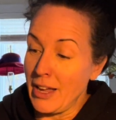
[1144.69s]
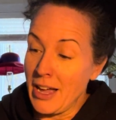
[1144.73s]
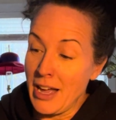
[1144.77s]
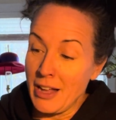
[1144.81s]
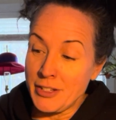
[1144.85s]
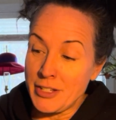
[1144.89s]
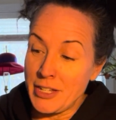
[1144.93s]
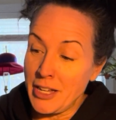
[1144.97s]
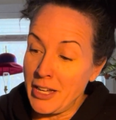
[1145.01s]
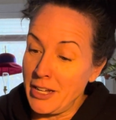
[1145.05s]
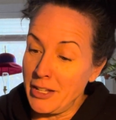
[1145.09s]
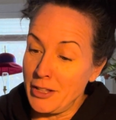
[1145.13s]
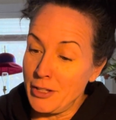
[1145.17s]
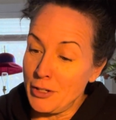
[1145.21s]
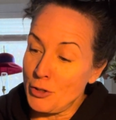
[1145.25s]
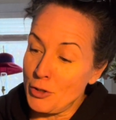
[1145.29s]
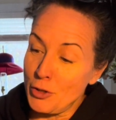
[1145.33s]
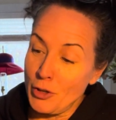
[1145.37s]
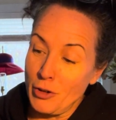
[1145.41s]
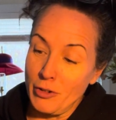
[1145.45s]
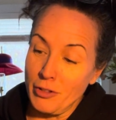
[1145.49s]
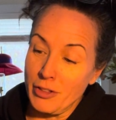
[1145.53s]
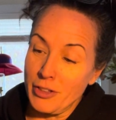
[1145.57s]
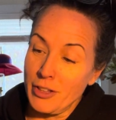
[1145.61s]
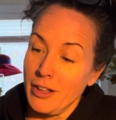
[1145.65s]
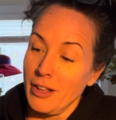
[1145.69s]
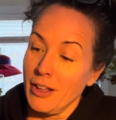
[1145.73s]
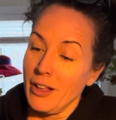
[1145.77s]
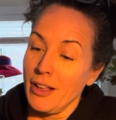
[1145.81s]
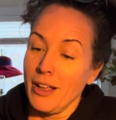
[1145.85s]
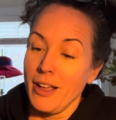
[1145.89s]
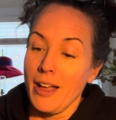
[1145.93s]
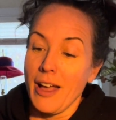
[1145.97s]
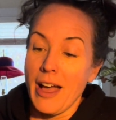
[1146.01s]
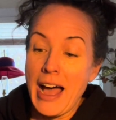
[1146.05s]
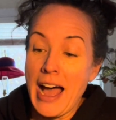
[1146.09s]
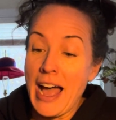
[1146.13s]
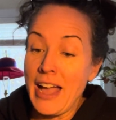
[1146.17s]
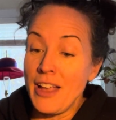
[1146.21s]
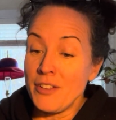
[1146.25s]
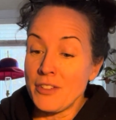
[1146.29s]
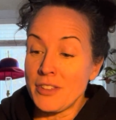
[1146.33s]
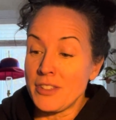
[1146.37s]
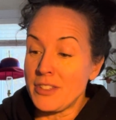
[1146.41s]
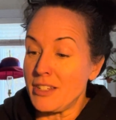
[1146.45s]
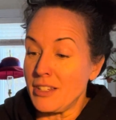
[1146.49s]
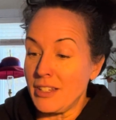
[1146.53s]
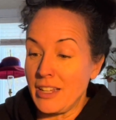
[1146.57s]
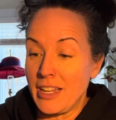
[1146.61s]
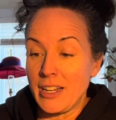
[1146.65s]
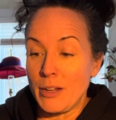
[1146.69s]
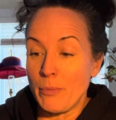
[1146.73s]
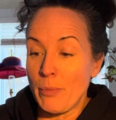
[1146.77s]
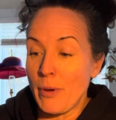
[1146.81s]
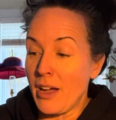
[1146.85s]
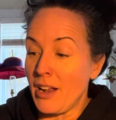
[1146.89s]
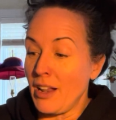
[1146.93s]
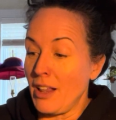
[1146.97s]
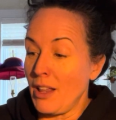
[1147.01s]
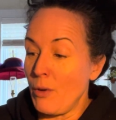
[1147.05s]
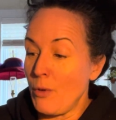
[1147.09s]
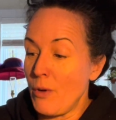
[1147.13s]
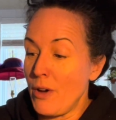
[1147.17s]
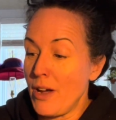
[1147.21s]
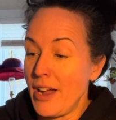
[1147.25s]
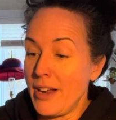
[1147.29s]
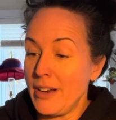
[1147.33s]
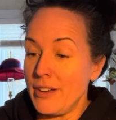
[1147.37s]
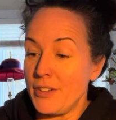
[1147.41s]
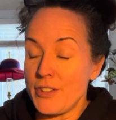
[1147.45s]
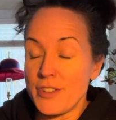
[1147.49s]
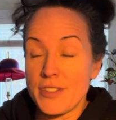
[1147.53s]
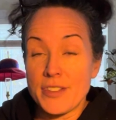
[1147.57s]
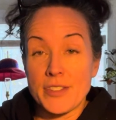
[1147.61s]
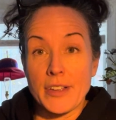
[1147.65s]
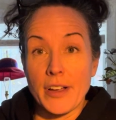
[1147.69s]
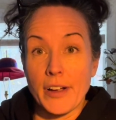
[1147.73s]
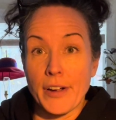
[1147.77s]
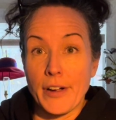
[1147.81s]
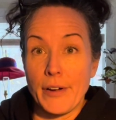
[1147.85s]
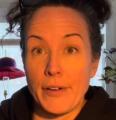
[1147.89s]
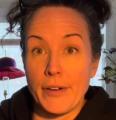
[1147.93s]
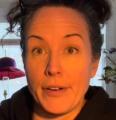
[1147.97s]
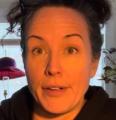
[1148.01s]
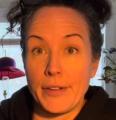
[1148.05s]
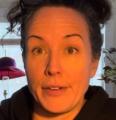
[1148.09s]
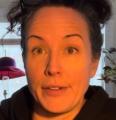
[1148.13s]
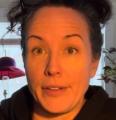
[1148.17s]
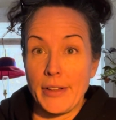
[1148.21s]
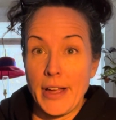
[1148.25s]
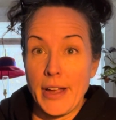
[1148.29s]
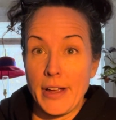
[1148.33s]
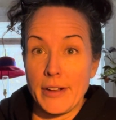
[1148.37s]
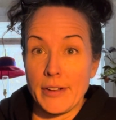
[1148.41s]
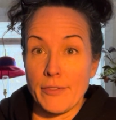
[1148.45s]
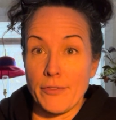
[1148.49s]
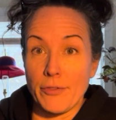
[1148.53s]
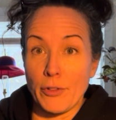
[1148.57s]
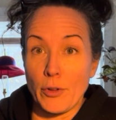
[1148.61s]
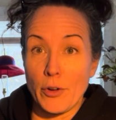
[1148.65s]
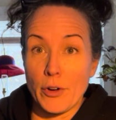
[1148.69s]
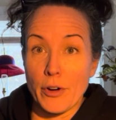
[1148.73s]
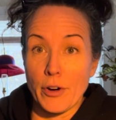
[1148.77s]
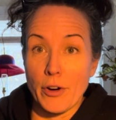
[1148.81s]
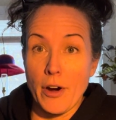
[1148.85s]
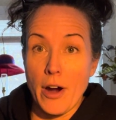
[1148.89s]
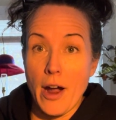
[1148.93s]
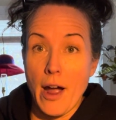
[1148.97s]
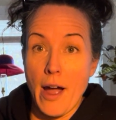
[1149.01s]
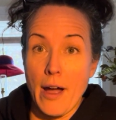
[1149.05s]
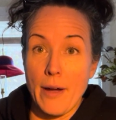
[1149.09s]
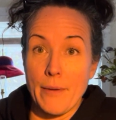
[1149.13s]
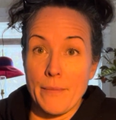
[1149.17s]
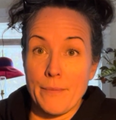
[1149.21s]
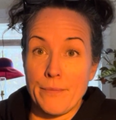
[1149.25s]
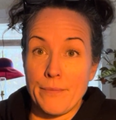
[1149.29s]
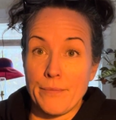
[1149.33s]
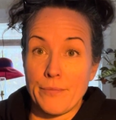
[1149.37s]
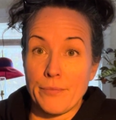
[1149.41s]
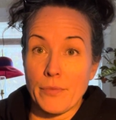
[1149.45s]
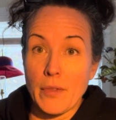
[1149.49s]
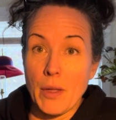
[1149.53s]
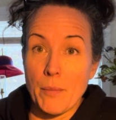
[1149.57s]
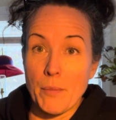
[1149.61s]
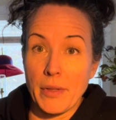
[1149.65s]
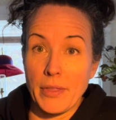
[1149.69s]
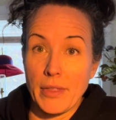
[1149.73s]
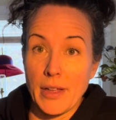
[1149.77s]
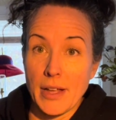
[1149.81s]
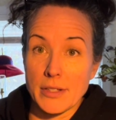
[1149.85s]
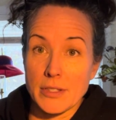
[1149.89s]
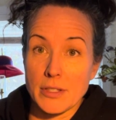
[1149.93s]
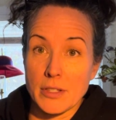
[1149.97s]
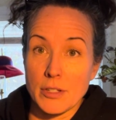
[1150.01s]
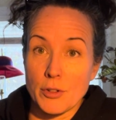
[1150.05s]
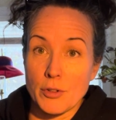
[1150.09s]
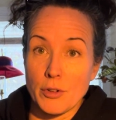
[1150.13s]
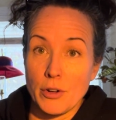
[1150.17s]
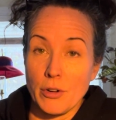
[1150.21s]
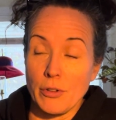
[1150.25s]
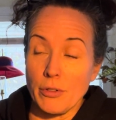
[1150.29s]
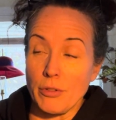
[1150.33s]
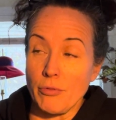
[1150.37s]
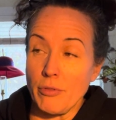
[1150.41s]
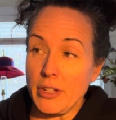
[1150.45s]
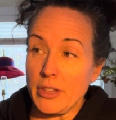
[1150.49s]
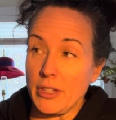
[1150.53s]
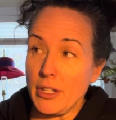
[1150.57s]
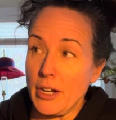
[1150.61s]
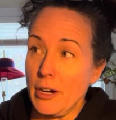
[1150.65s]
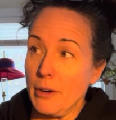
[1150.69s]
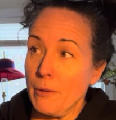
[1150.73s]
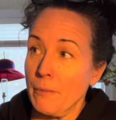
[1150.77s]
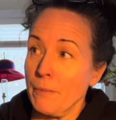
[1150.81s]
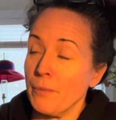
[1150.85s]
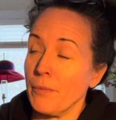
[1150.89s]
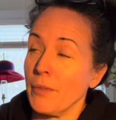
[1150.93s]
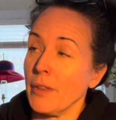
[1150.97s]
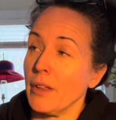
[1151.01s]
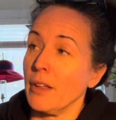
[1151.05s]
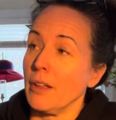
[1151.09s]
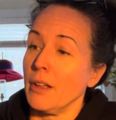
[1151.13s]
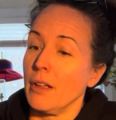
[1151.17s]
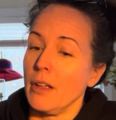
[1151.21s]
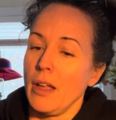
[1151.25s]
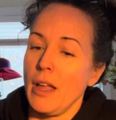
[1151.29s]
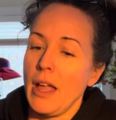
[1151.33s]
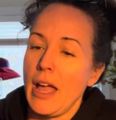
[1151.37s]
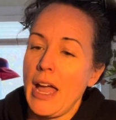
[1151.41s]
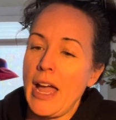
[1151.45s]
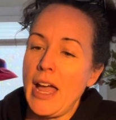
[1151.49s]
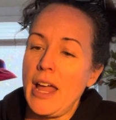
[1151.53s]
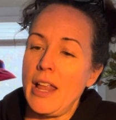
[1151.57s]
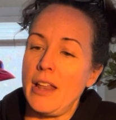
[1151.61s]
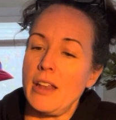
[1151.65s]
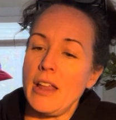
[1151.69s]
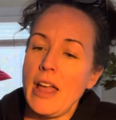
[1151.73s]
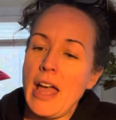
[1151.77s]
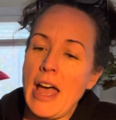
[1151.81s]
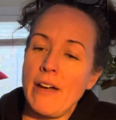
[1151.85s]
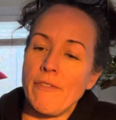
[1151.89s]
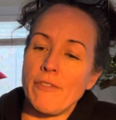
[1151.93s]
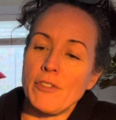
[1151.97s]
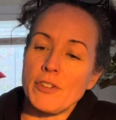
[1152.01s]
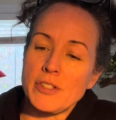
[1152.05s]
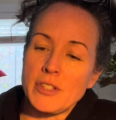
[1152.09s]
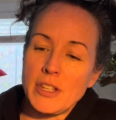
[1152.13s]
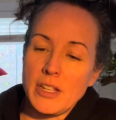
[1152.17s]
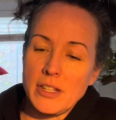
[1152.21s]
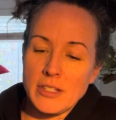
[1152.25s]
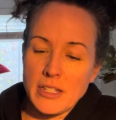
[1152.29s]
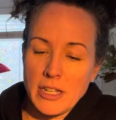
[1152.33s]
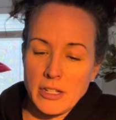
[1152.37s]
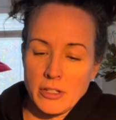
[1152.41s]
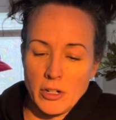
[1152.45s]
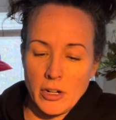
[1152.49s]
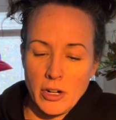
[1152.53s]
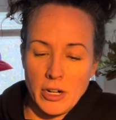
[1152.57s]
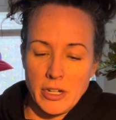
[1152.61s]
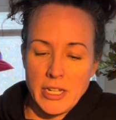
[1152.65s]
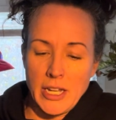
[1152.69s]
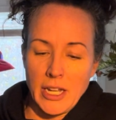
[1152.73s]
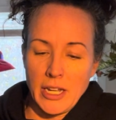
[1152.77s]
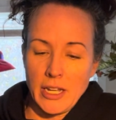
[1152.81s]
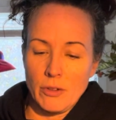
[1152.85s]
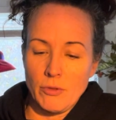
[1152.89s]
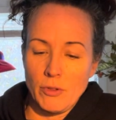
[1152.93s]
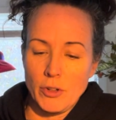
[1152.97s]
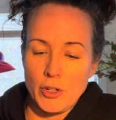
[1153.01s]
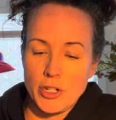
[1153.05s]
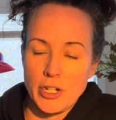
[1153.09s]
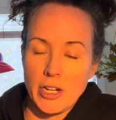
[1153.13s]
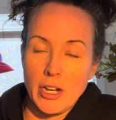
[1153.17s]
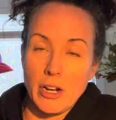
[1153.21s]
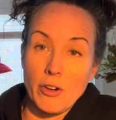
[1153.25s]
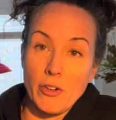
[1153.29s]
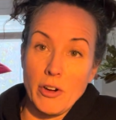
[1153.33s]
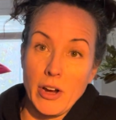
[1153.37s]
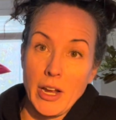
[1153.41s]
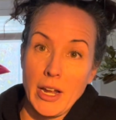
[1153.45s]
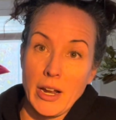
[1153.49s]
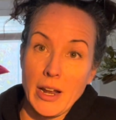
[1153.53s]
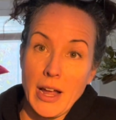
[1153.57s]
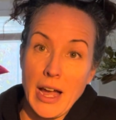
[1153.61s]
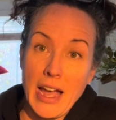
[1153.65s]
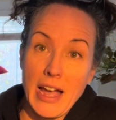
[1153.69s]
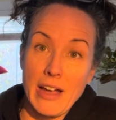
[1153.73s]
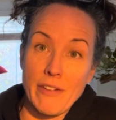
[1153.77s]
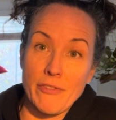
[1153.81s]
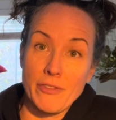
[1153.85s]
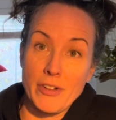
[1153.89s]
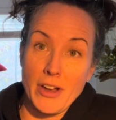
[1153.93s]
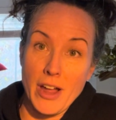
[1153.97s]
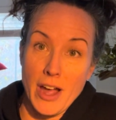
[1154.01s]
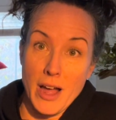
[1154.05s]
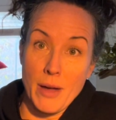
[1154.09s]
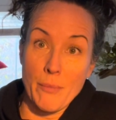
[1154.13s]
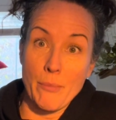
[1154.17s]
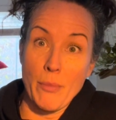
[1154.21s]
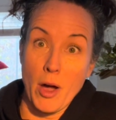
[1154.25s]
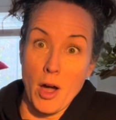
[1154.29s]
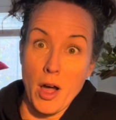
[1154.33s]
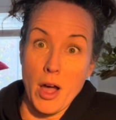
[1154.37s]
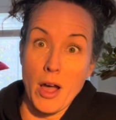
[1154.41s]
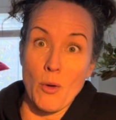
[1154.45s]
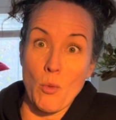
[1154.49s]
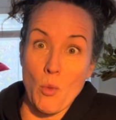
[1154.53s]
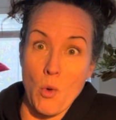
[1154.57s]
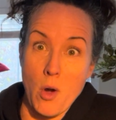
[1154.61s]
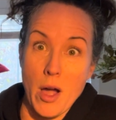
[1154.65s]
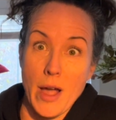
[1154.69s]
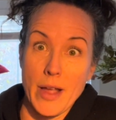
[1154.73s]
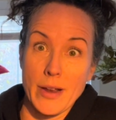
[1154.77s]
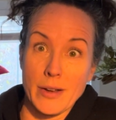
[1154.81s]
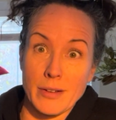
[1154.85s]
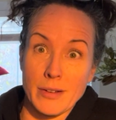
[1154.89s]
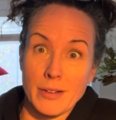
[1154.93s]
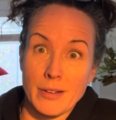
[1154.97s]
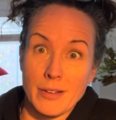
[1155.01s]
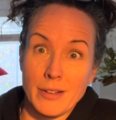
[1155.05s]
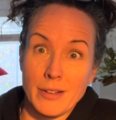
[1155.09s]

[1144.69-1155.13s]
I'll tell you the truth. I used to get a bottle of wine and just suck on it and lay on the floor and cry. I mean, that's the truth right there. And ever since I started taking Regenerate, I have not bought wine.